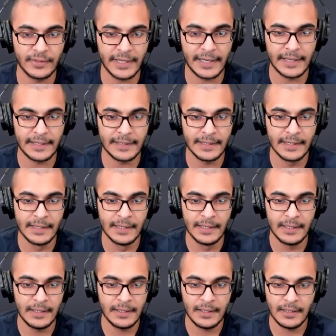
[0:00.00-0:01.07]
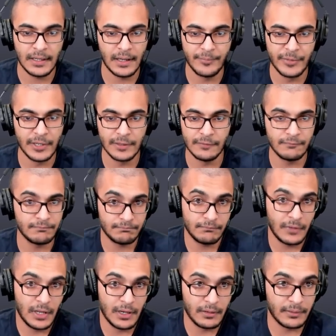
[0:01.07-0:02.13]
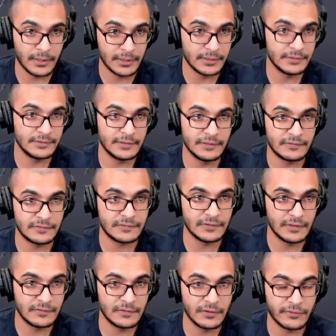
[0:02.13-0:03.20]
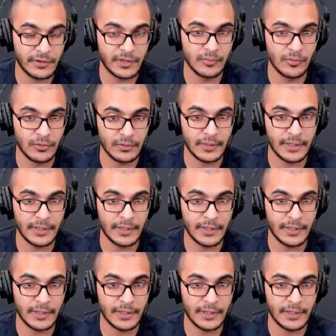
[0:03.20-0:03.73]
And I mean, yeah, it's incredible.